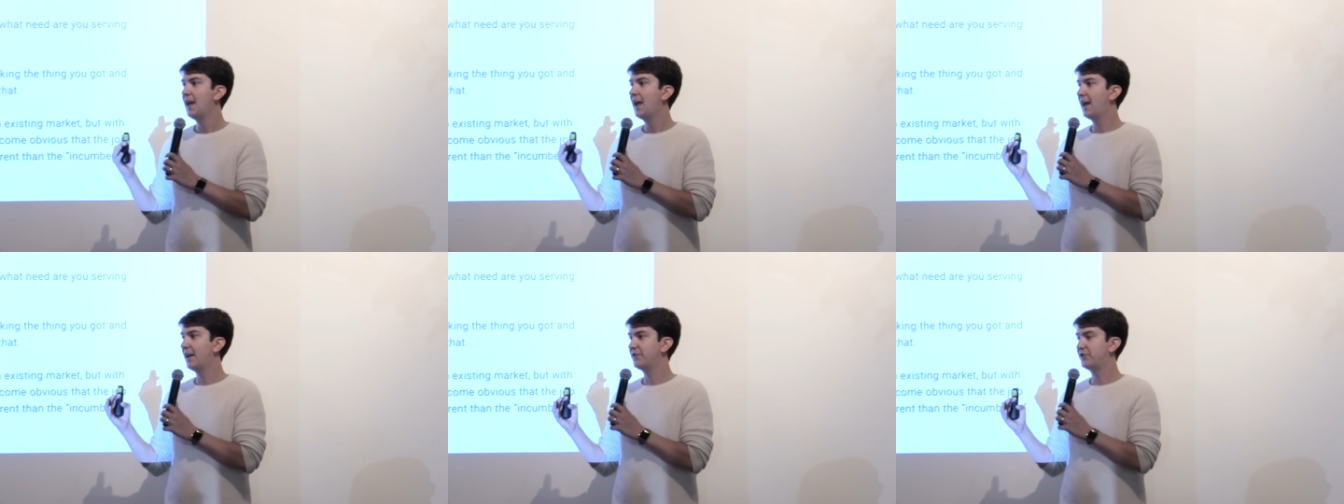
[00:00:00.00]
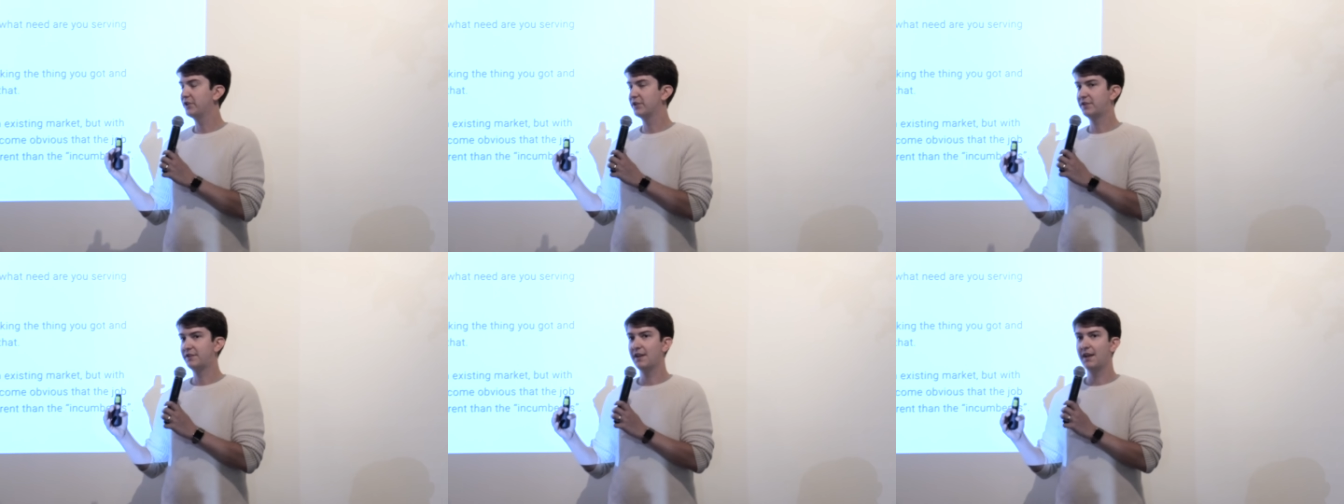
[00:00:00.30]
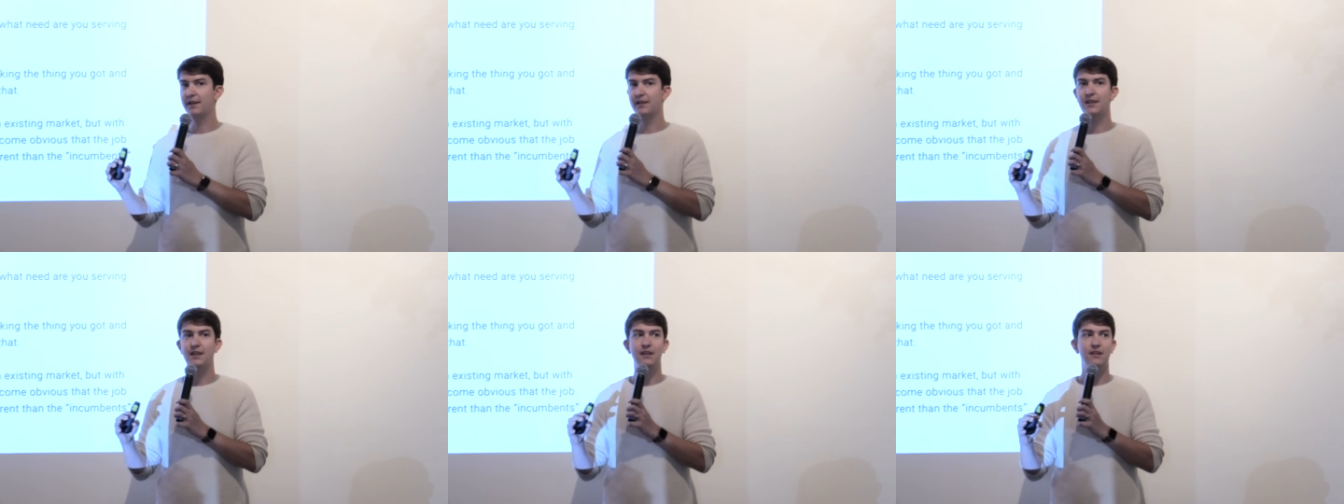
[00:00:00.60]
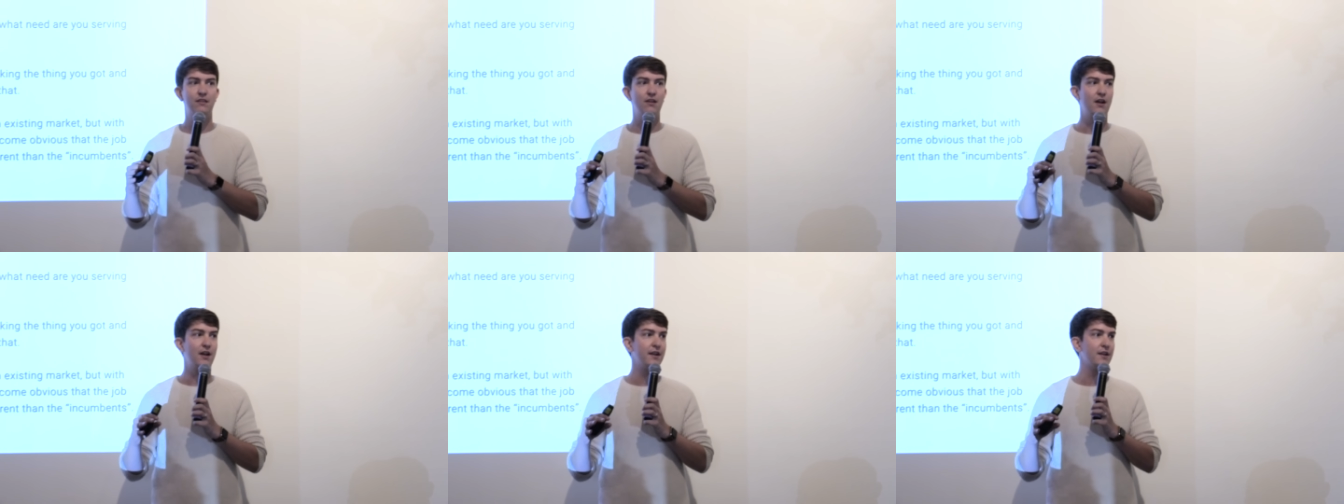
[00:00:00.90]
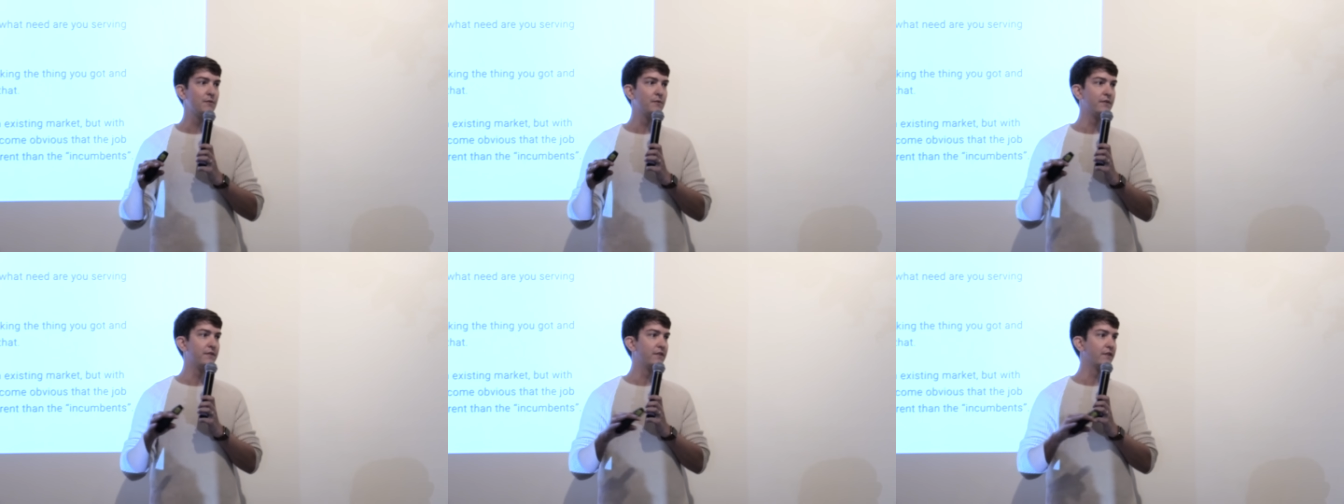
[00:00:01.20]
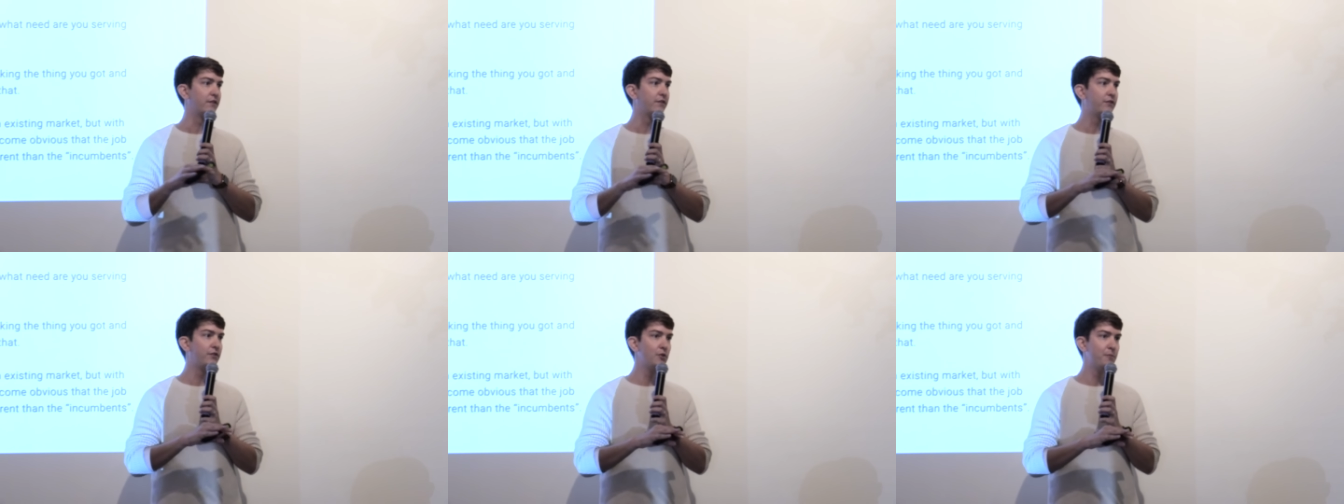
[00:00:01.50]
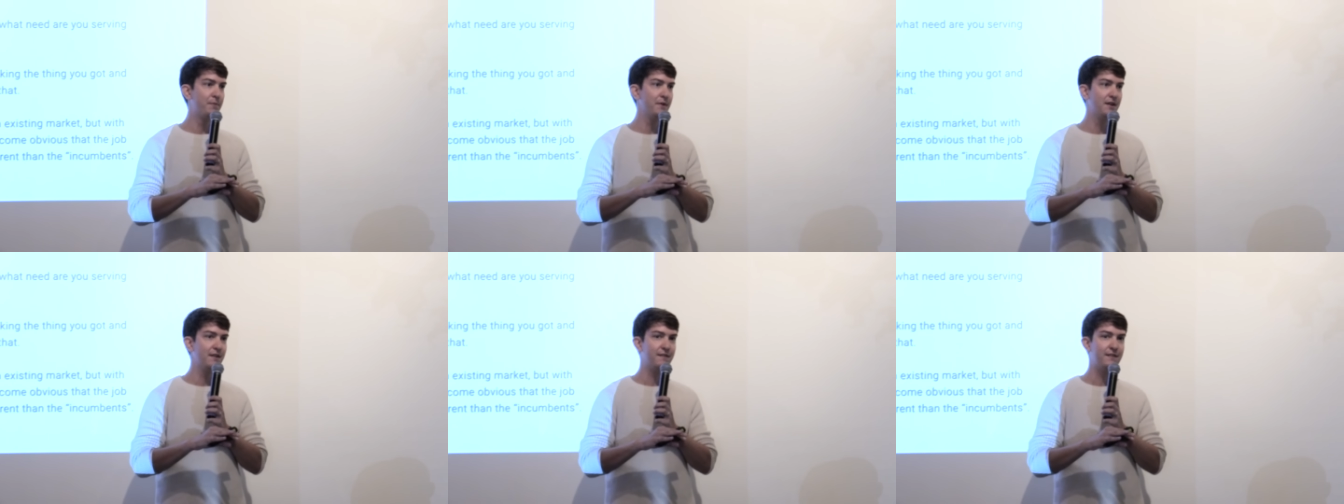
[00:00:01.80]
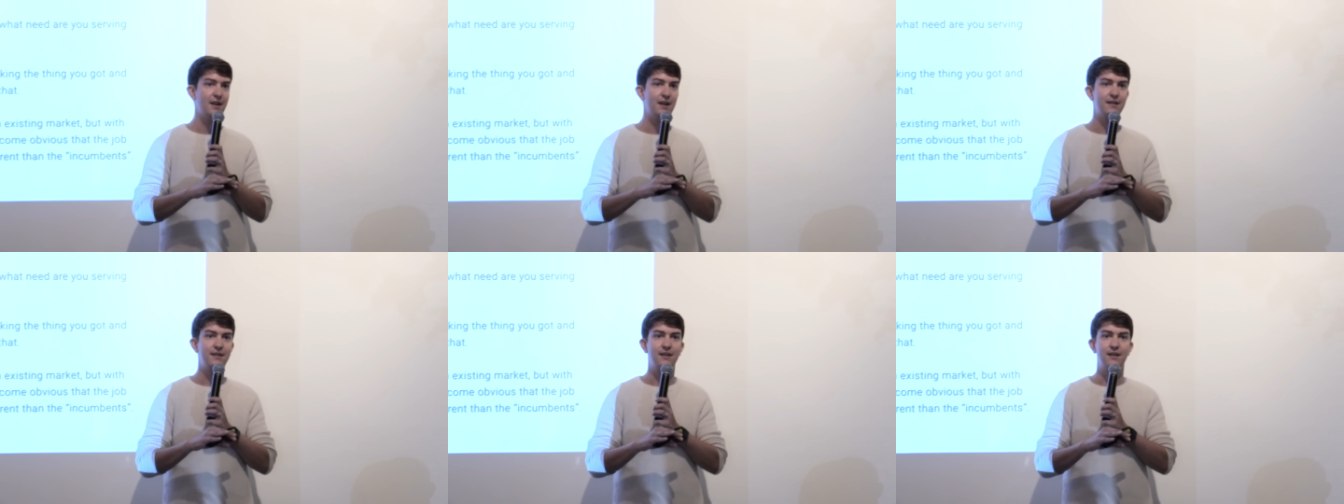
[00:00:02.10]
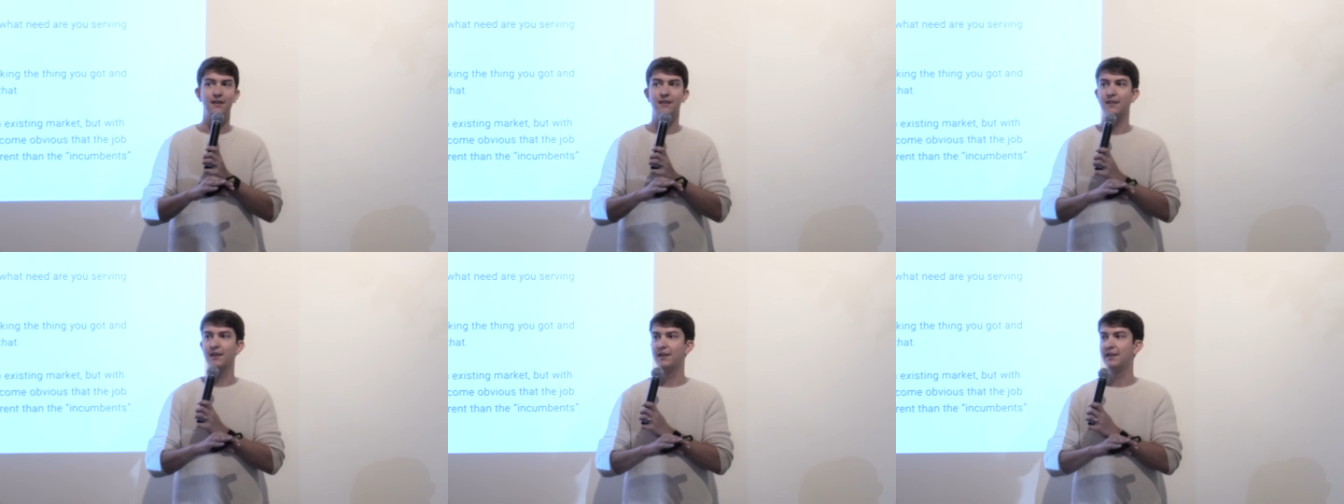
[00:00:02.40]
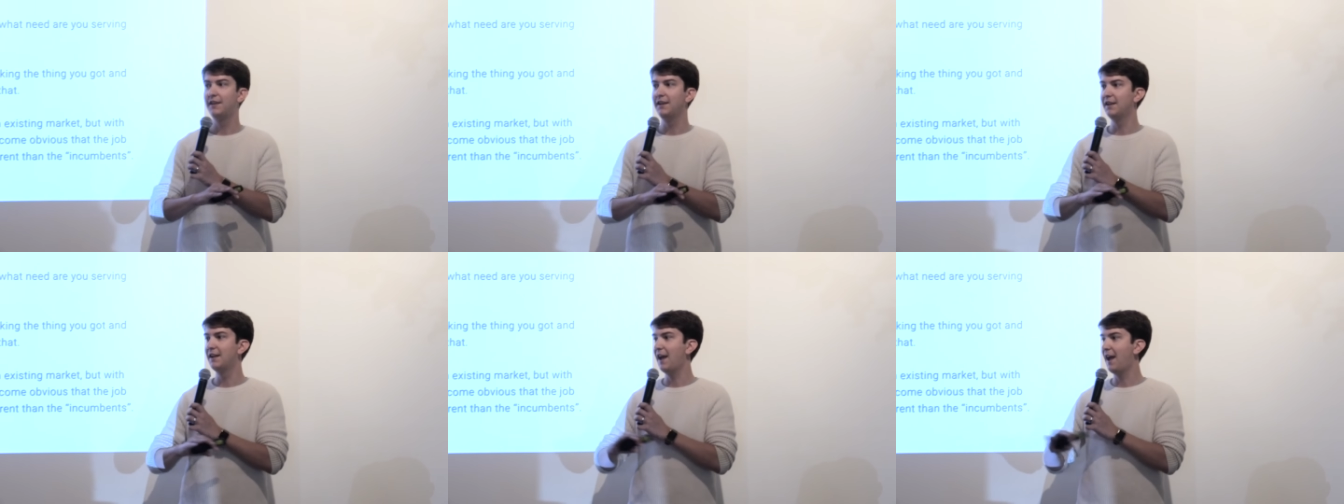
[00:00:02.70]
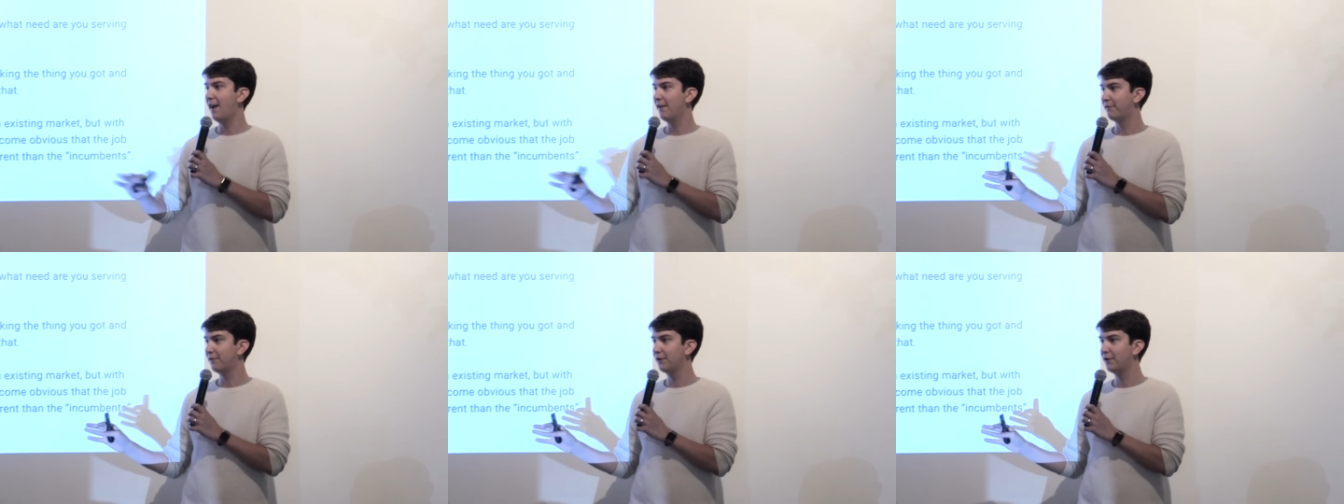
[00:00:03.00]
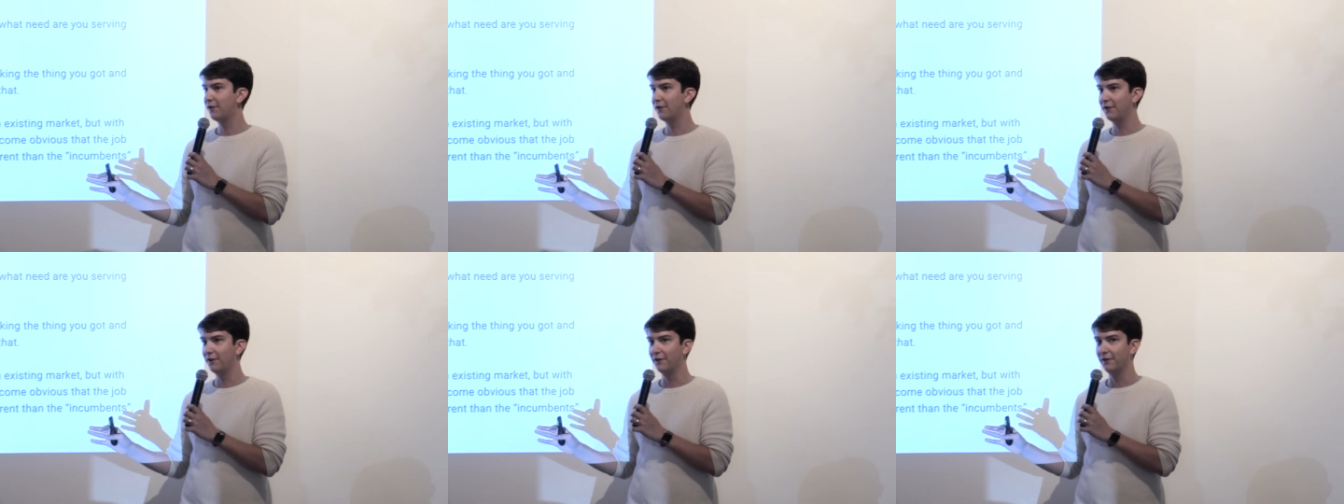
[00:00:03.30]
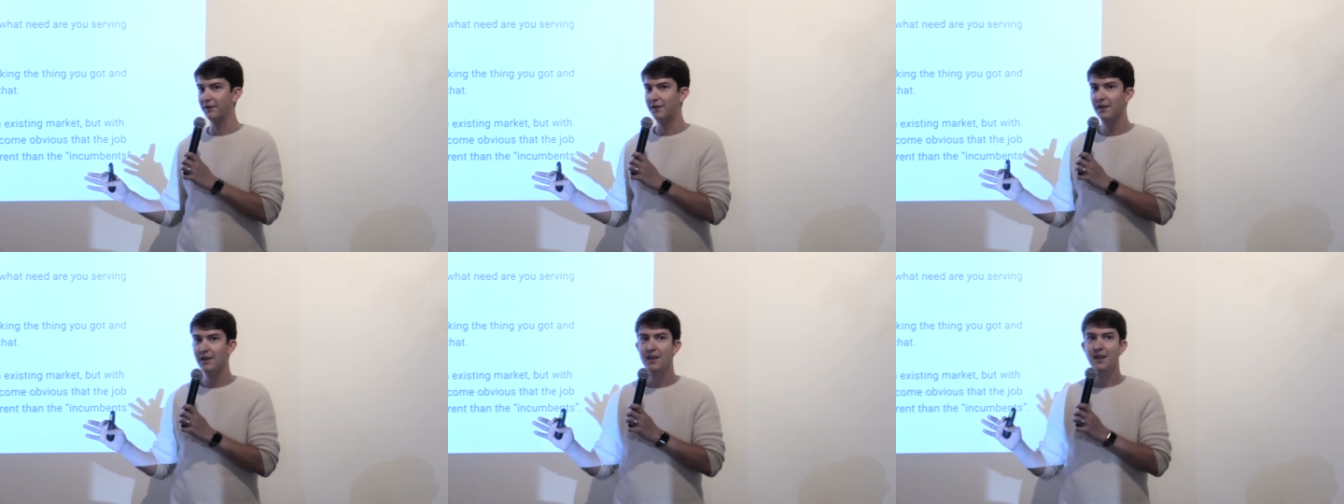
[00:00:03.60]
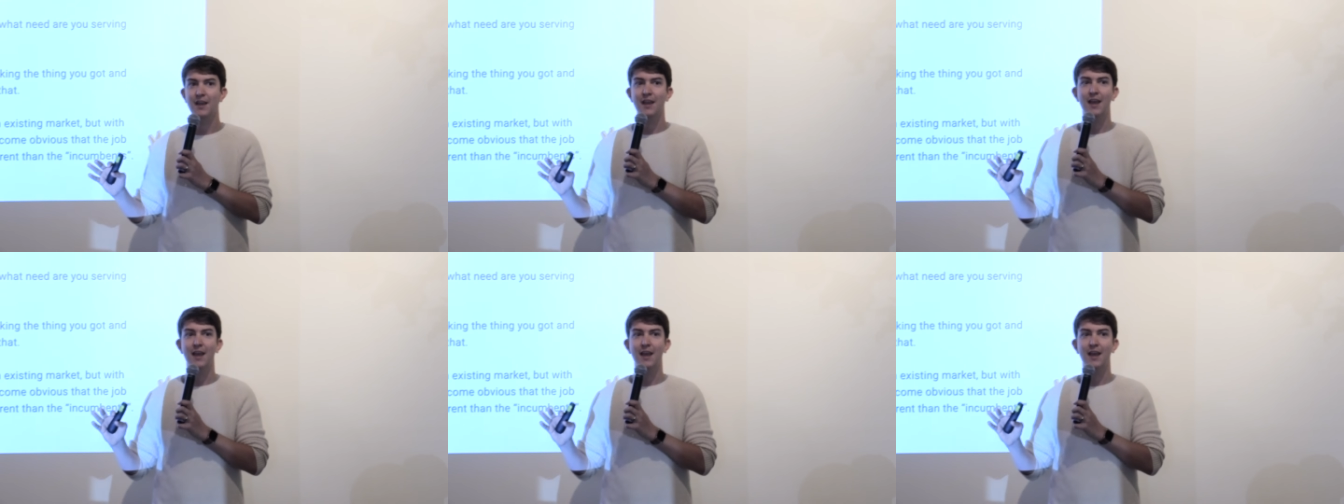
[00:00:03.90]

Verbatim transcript: and just said he thought it was the stupidest idea that he'd ever heard,